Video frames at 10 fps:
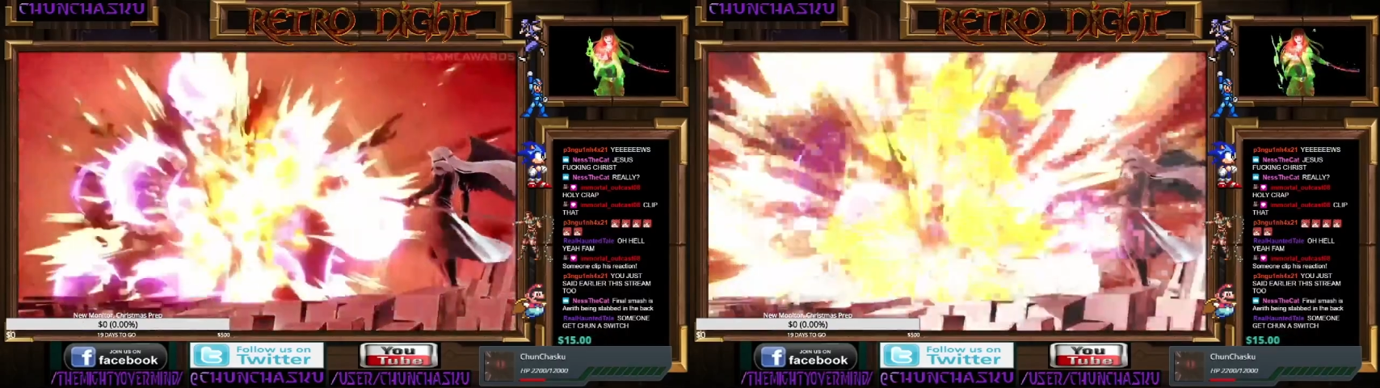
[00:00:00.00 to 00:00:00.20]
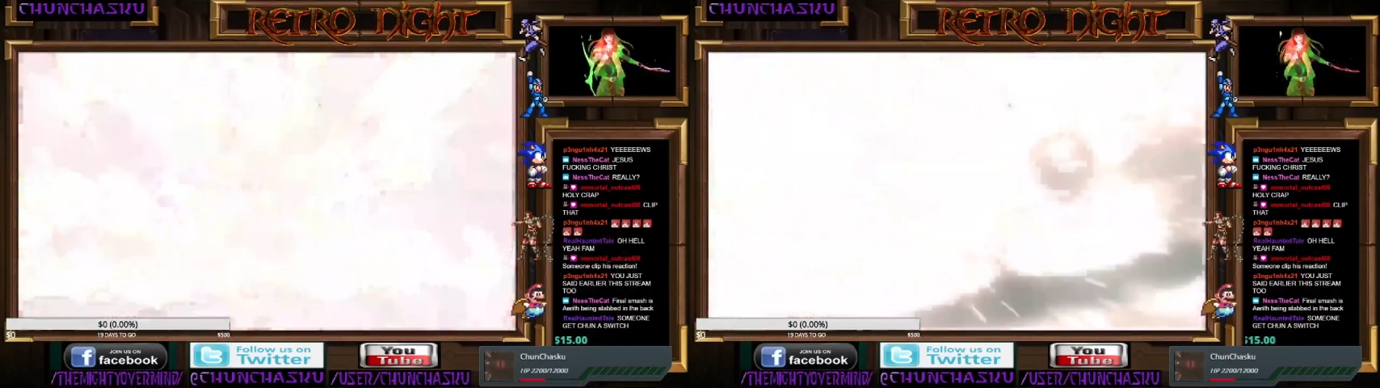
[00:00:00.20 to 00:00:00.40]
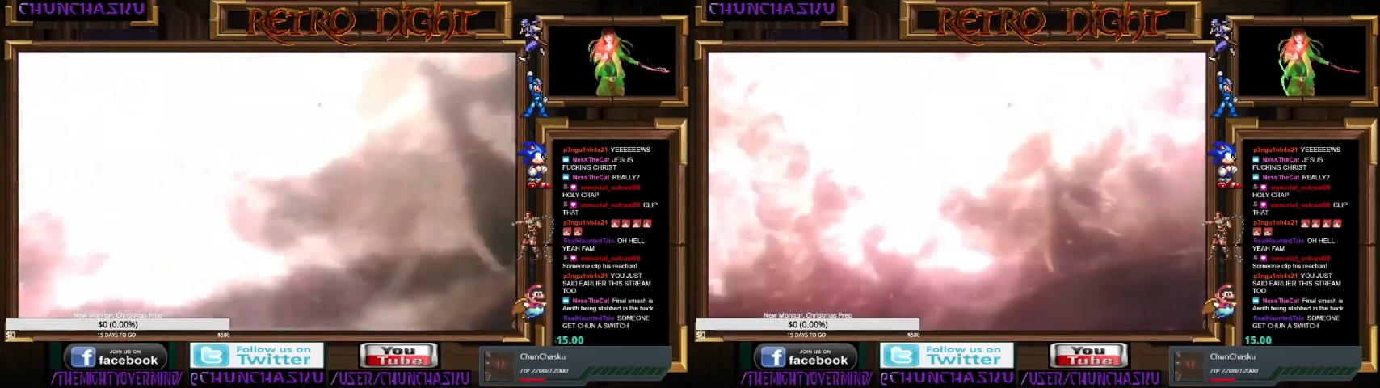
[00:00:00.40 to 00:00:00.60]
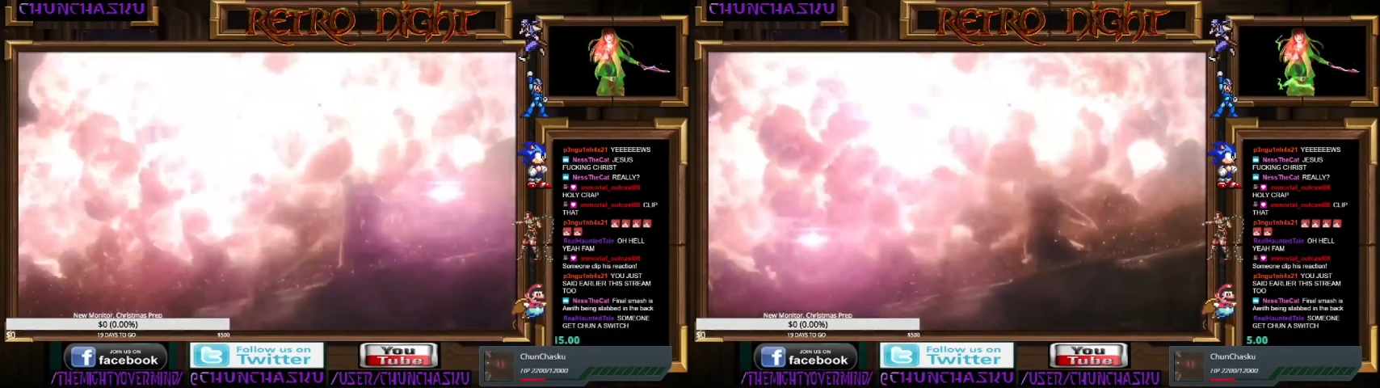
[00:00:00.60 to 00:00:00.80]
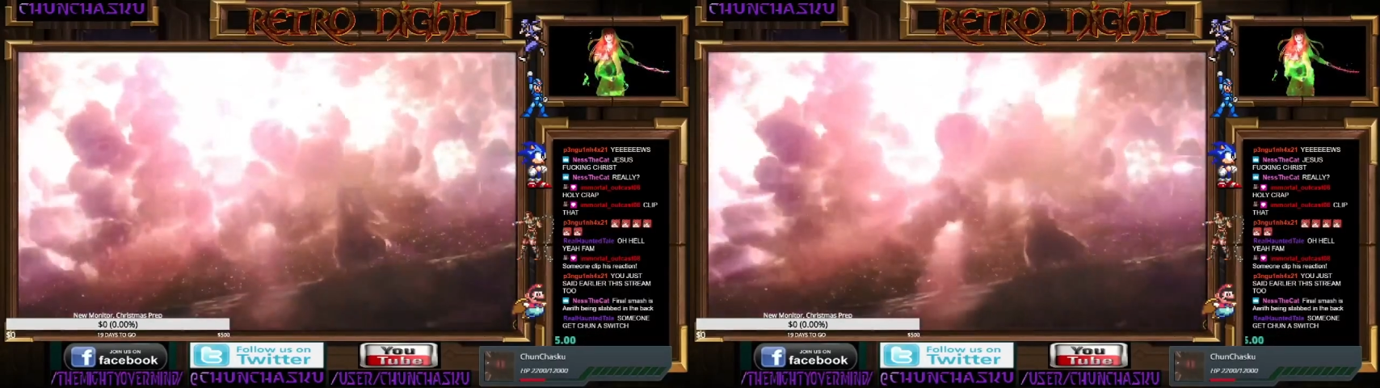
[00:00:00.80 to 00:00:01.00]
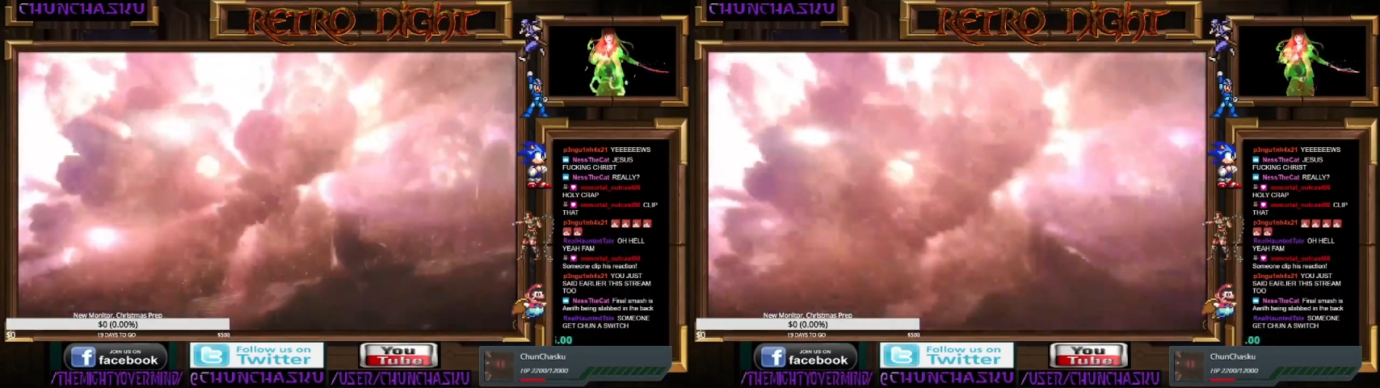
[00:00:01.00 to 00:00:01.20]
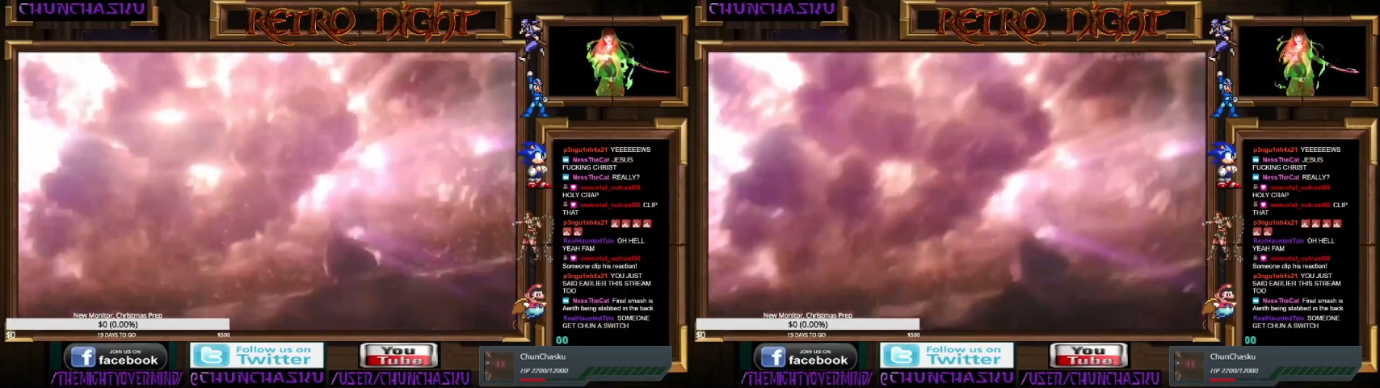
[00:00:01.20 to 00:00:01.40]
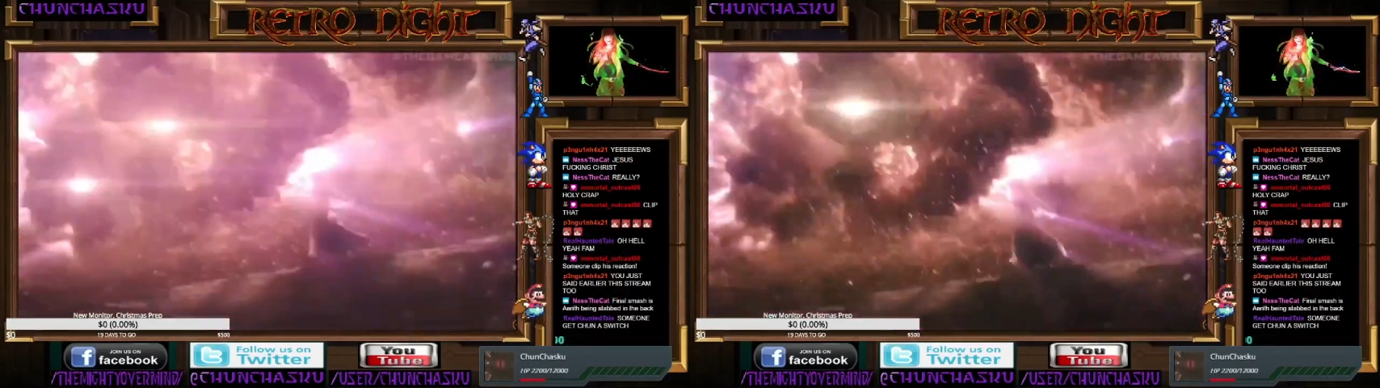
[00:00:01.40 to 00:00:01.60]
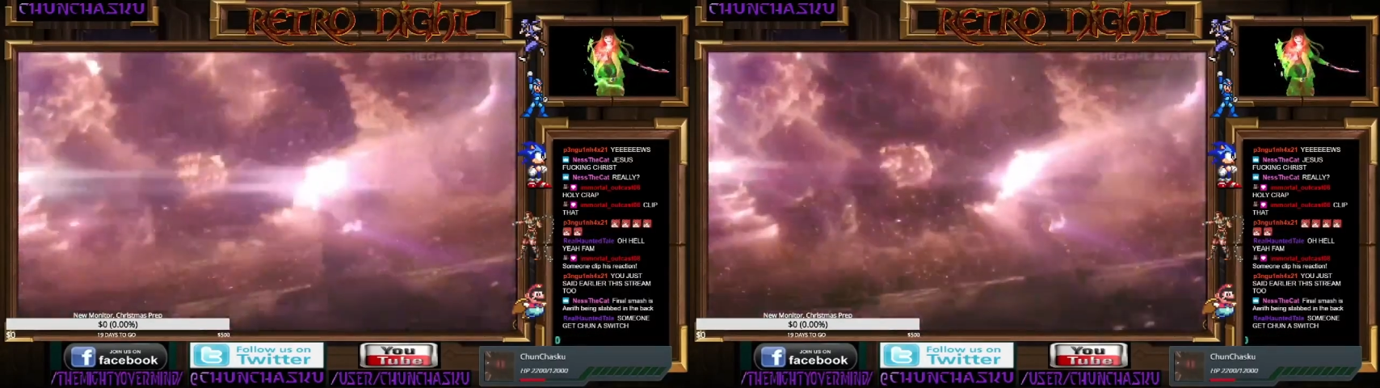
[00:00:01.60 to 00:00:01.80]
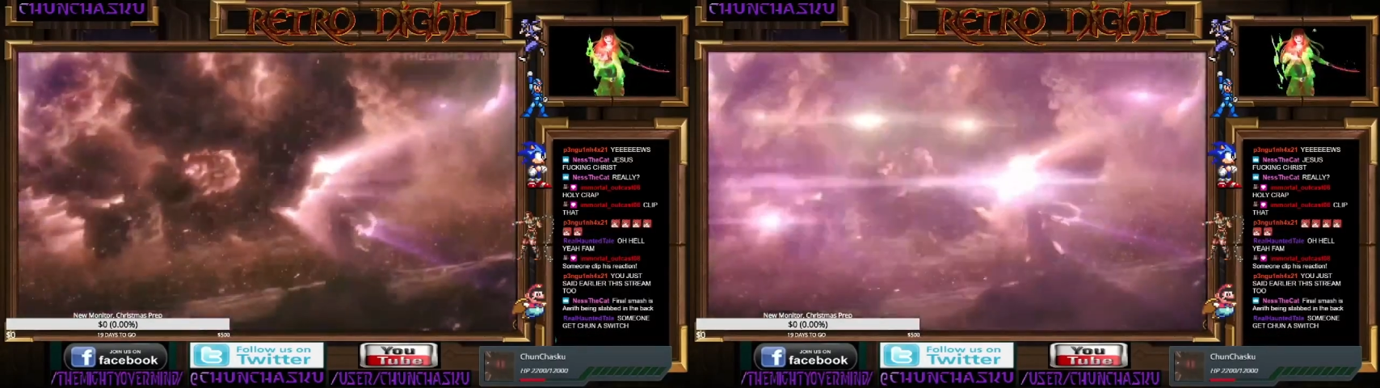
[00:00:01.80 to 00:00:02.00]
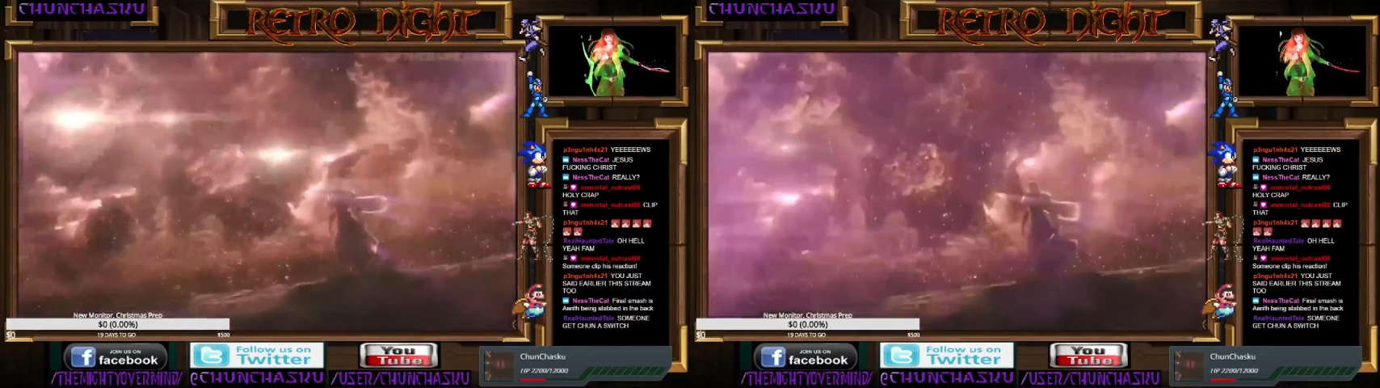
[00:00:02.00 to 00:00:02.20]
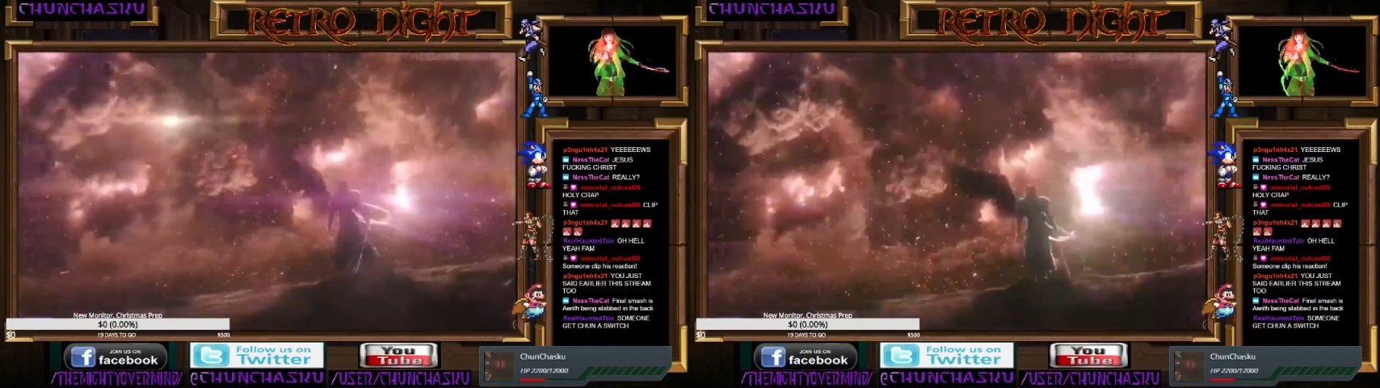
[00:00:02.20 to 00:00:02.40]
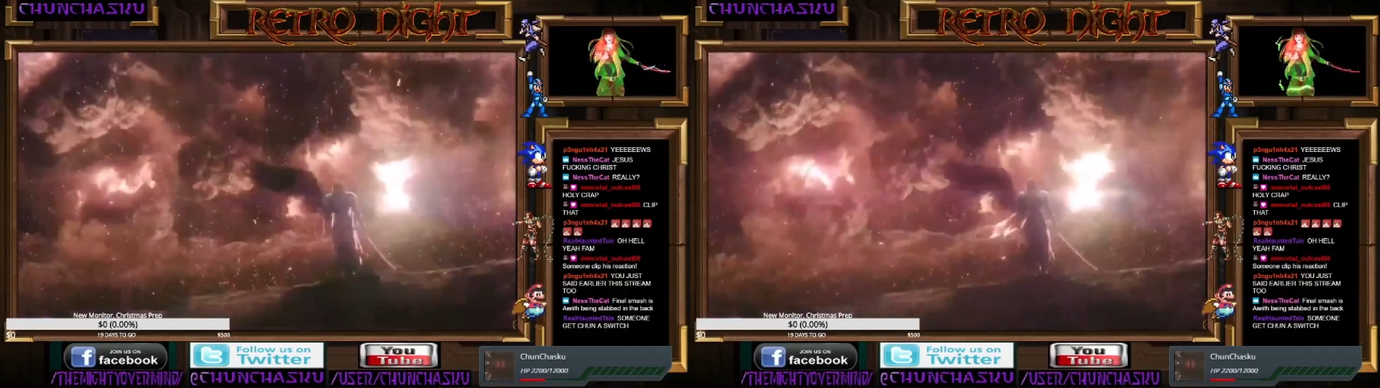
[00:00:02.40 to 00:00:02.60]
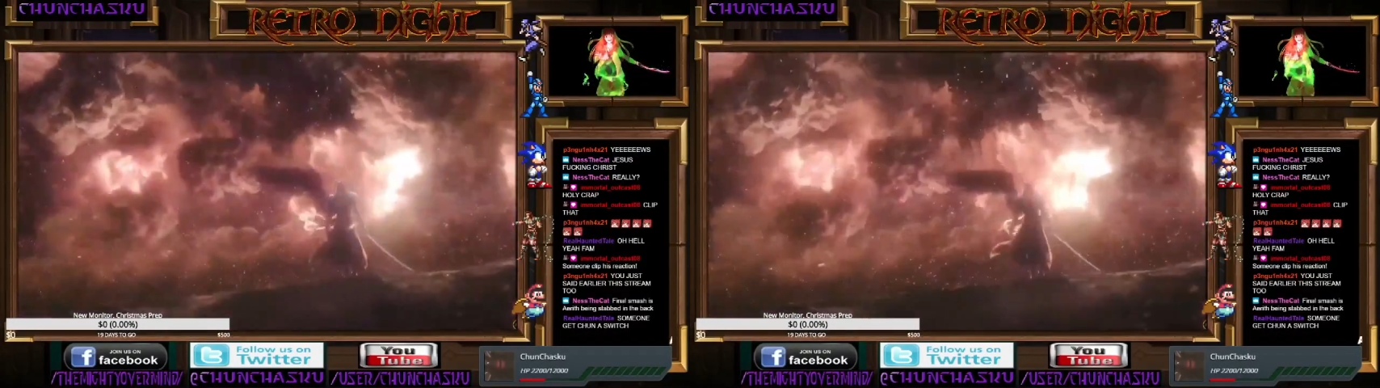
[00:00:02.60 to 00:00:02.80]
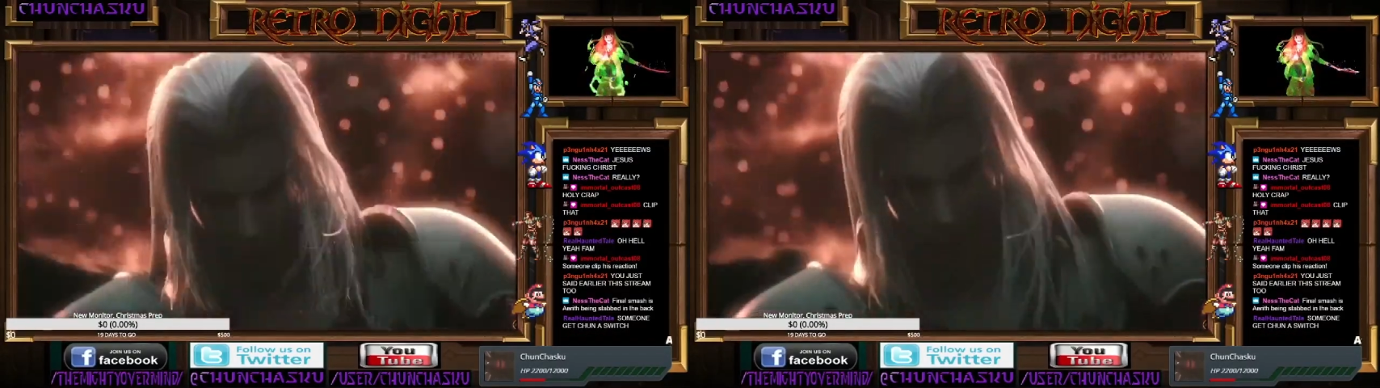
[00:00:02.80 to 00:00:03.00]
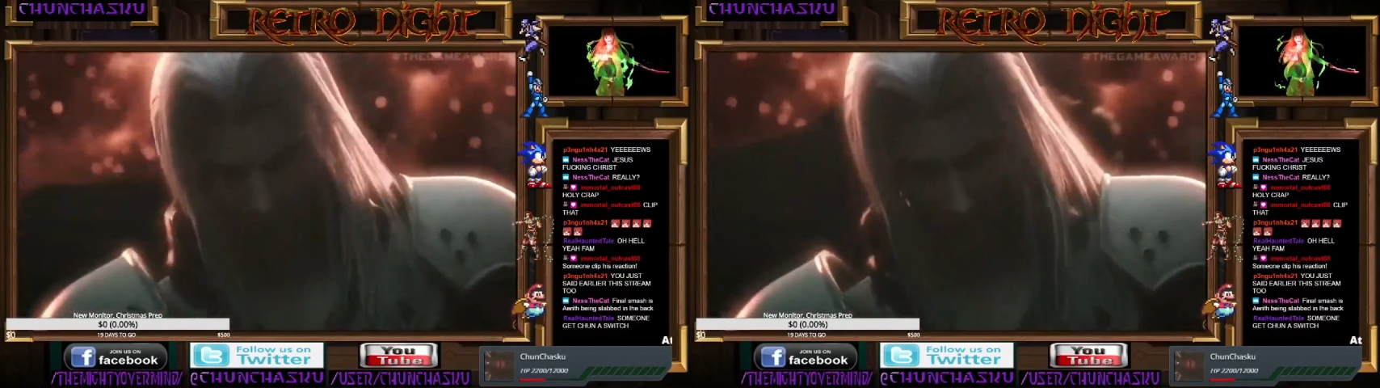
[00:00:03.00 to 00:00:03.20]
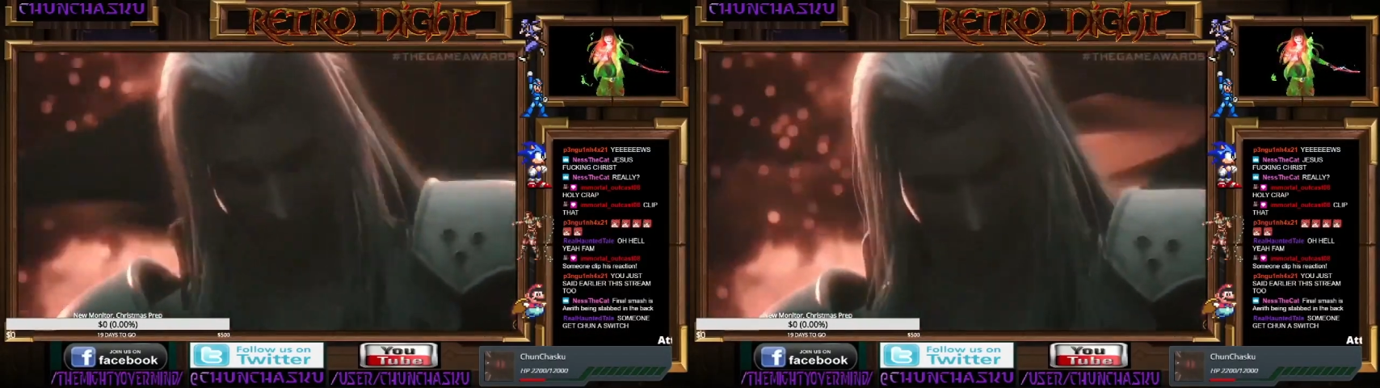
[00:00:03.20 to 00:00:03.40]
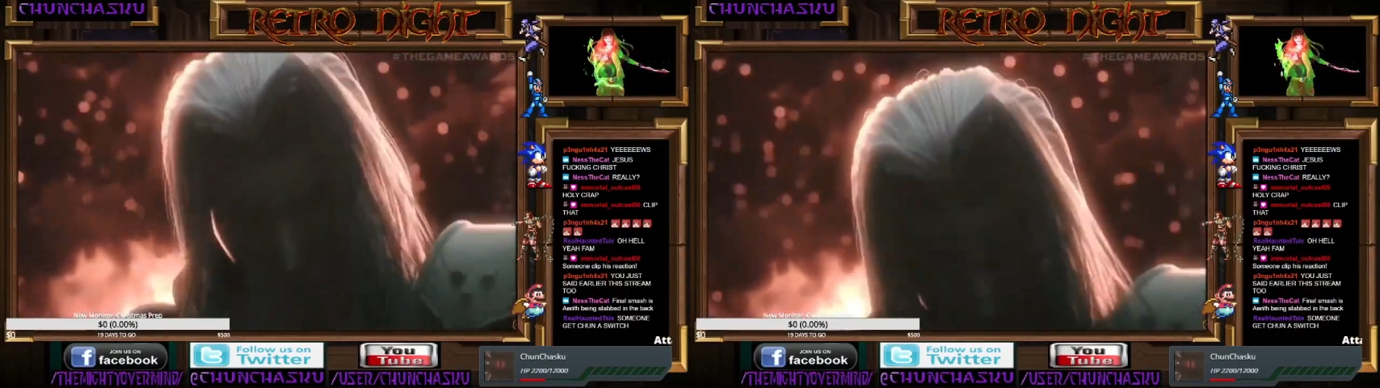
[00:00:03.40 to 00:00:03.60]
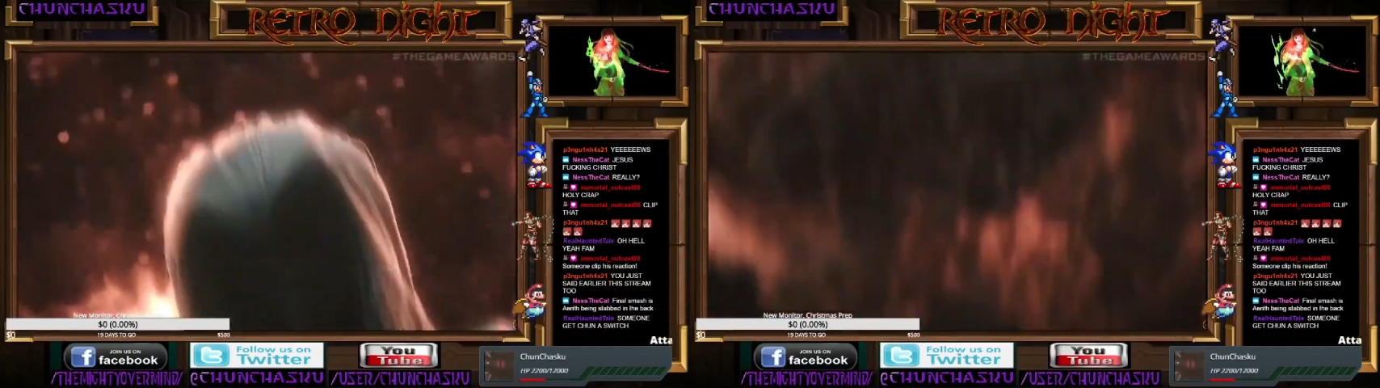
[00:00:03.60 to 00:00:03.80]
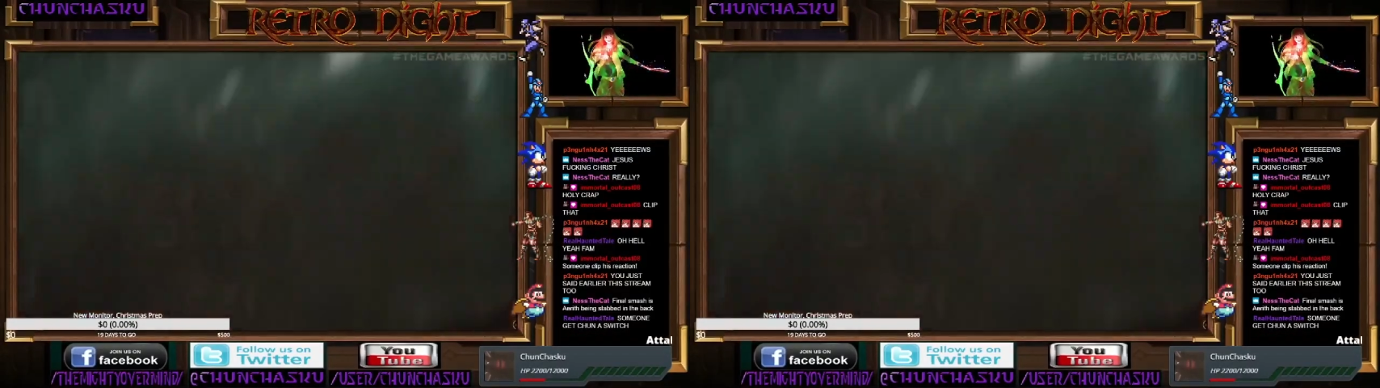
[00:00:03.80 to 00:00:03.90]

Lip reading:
No face is visible, so there are no lips to read.